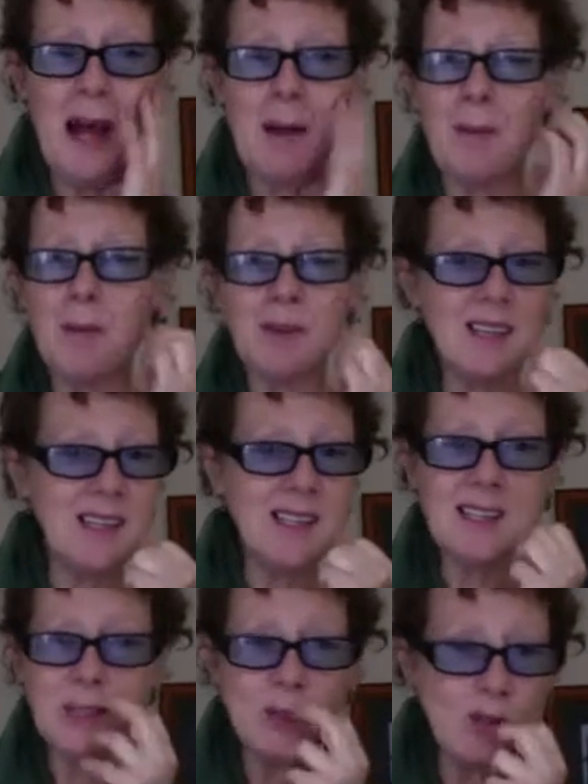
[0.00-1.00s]
happy with
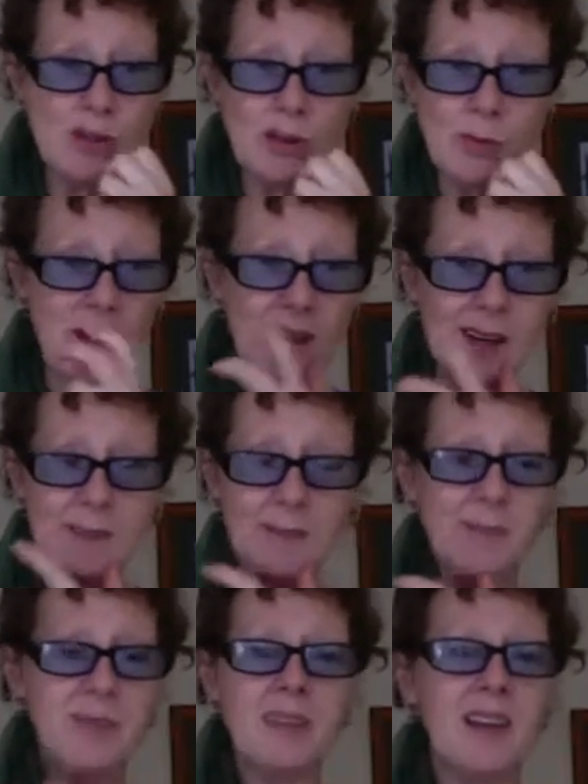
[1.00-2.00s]
things that are chewy.
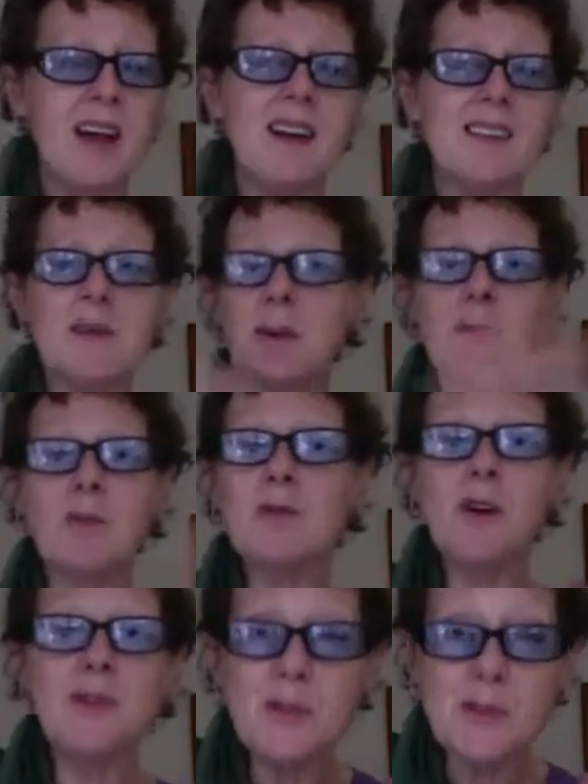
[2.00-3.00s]
Some people
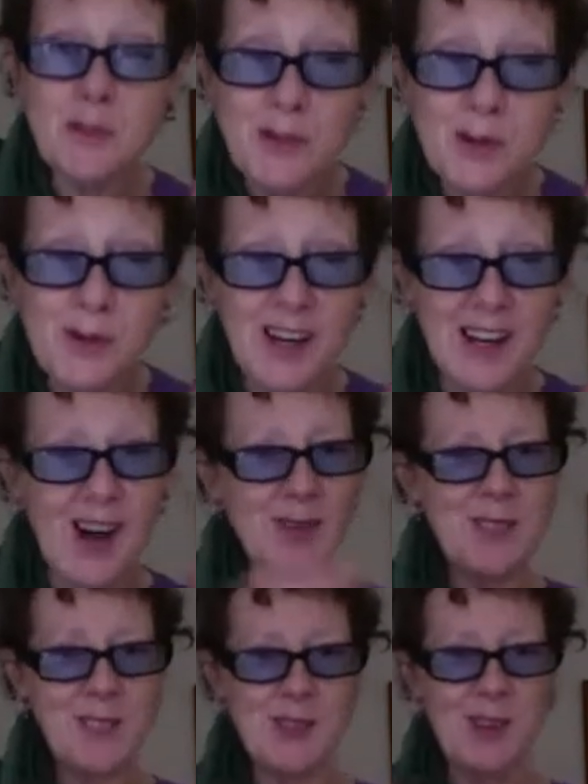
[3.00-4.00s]
don't do chewing. I
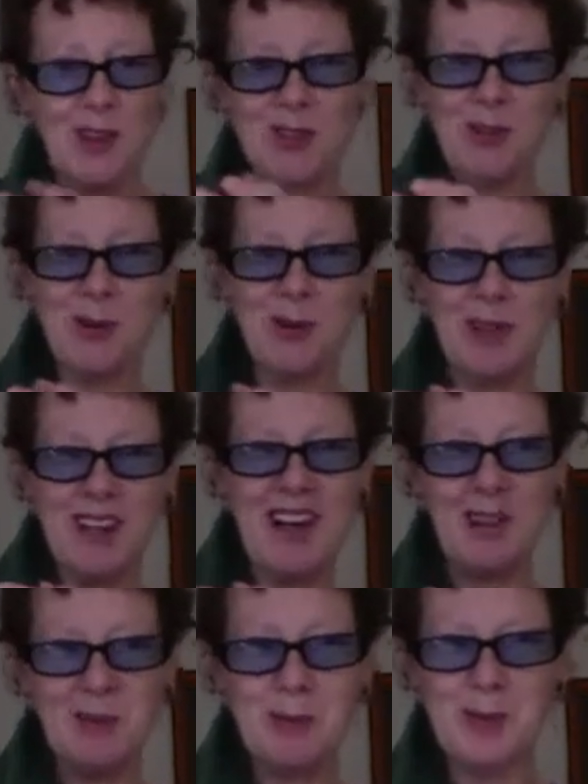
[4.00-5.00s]
was a non-chewing
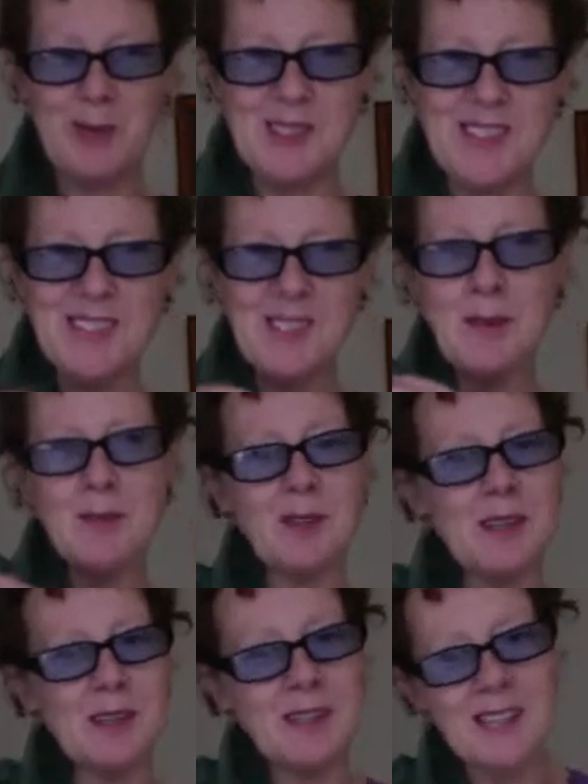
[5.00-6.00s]
kind of person, so
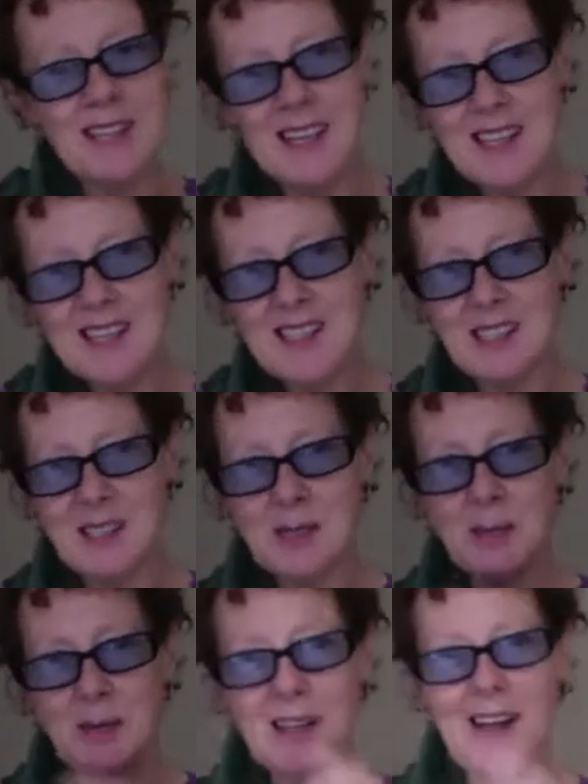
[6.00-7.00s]
everything tended
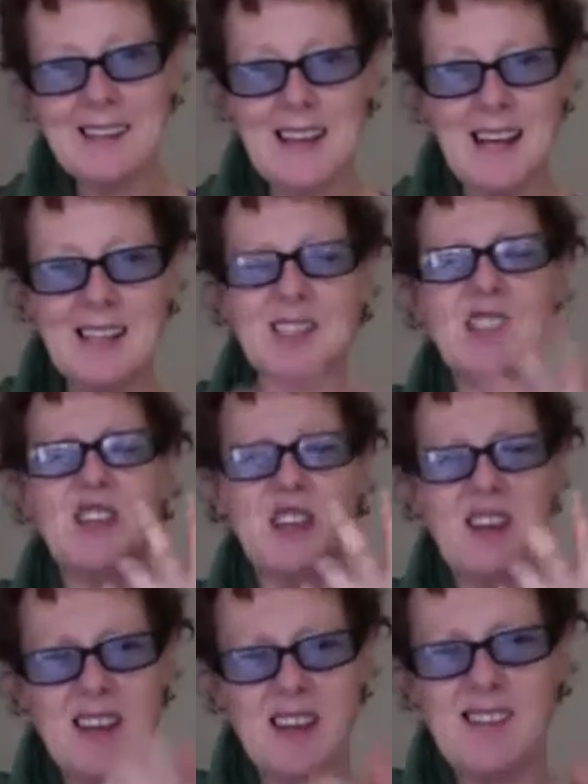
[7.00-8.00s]
to be like
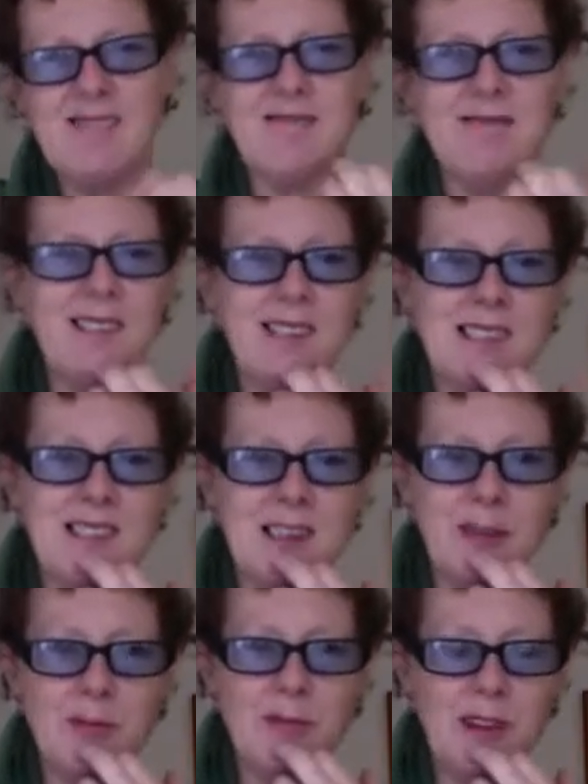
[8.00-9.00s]
custardy
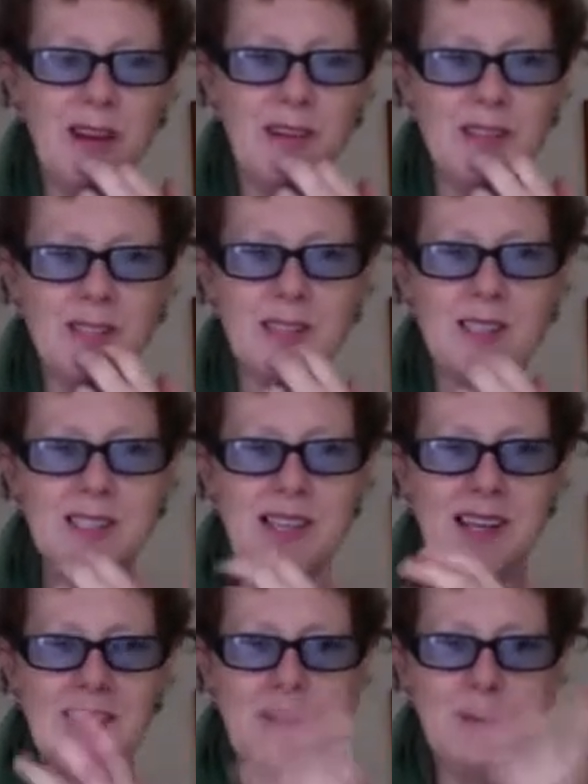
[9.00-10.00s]
stuff. This is
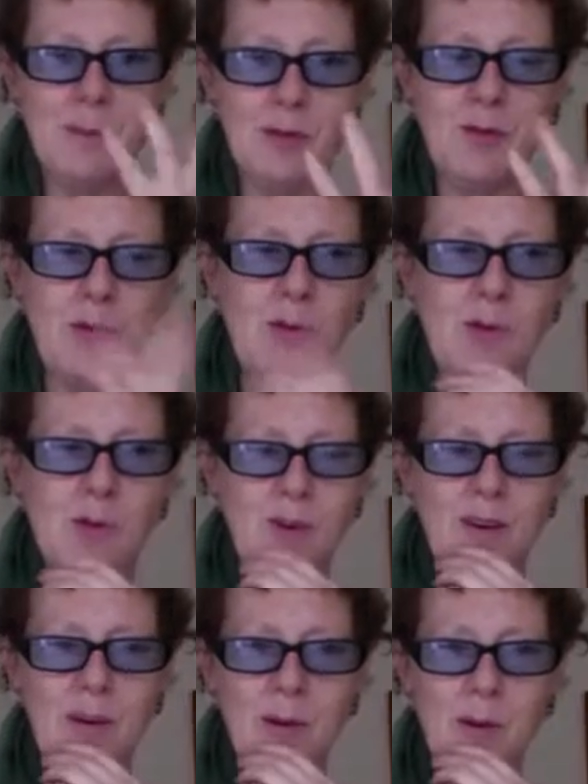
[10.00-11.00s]

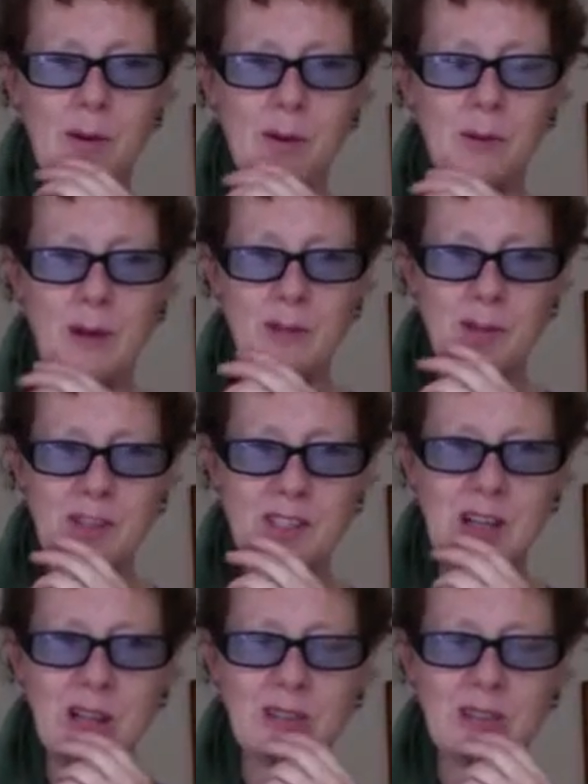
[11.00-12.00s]
before all my food
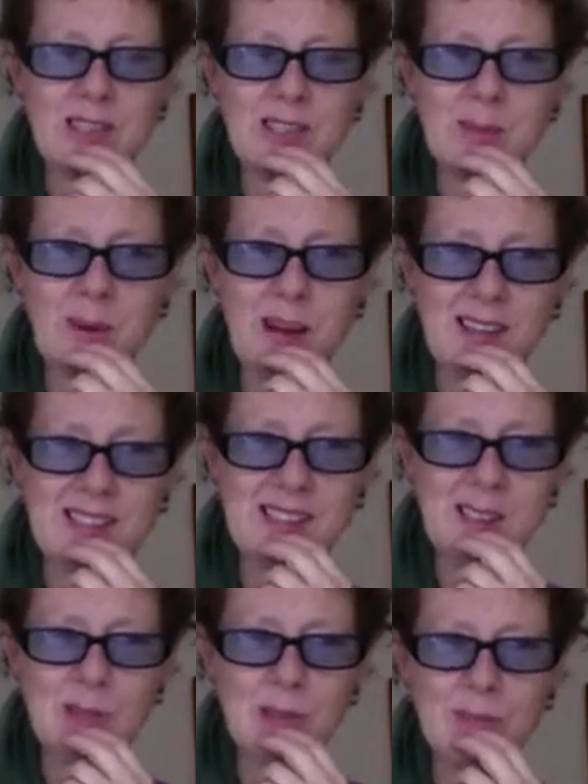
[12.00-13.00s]
intolerances were
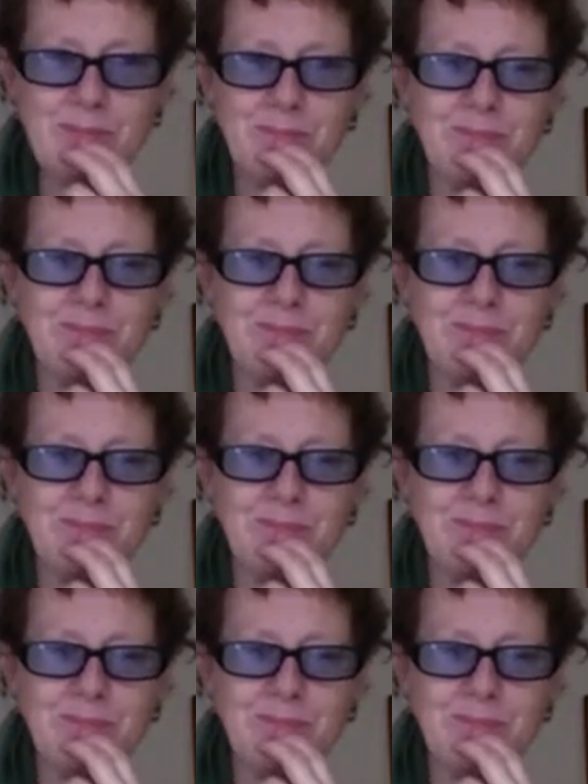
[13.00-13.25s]
understood.